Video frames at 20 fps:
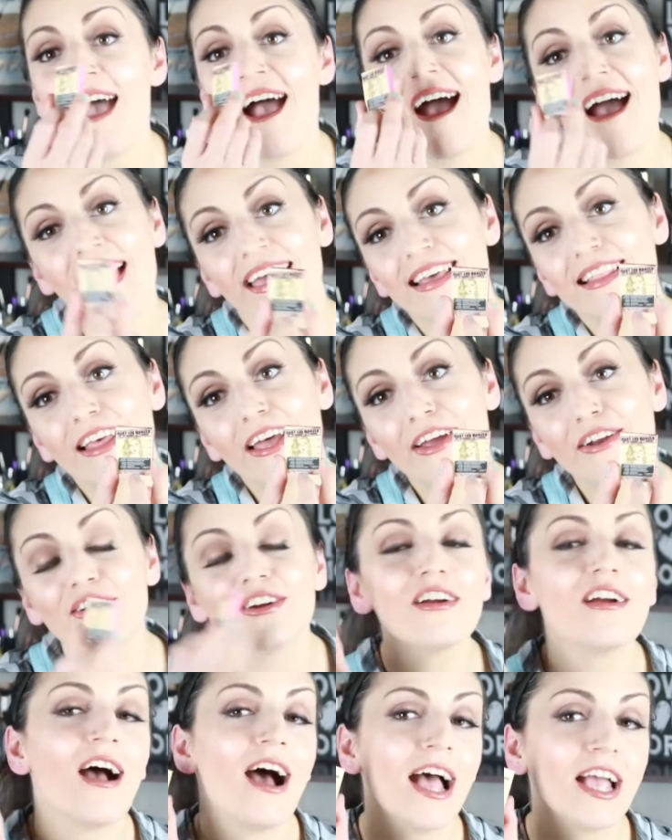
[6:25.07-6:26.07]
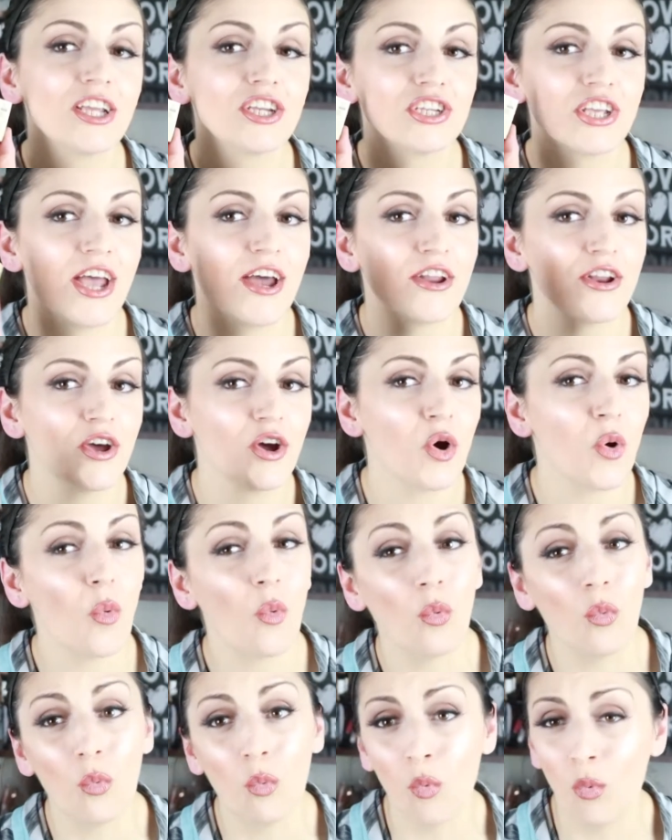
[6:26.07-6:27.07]
highlighter,
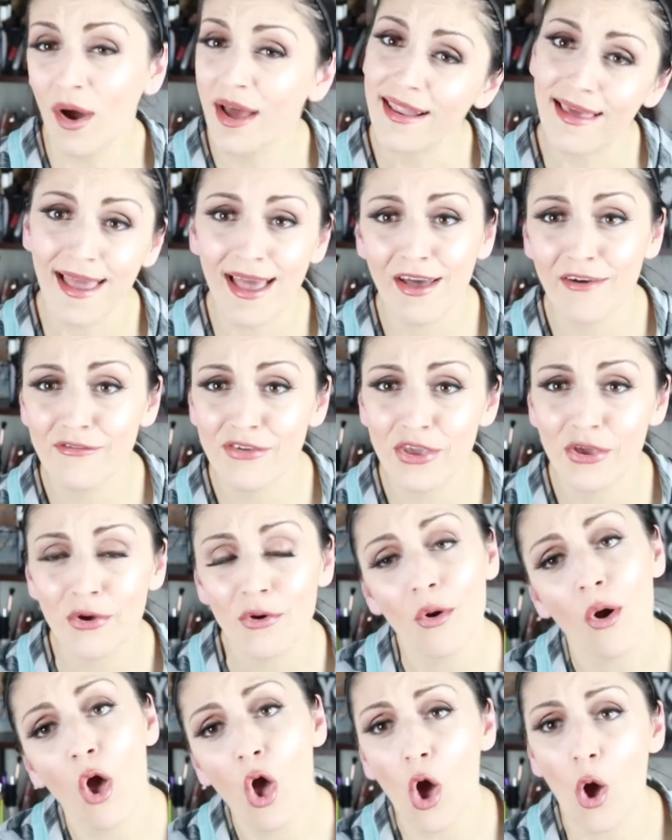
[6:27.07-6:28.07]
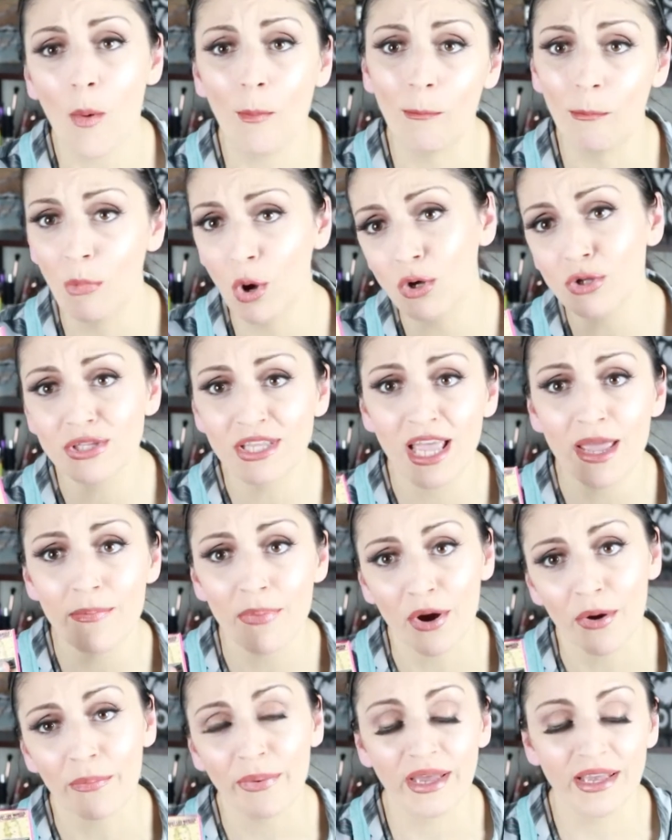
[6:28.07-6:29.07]
eyeshadow, what have you,
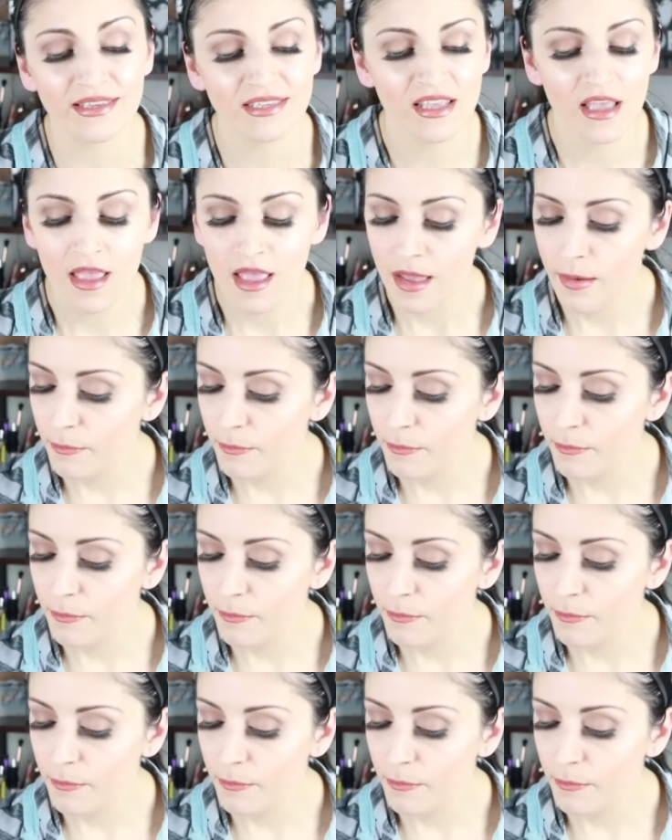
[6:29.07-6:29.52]
multi-purpose.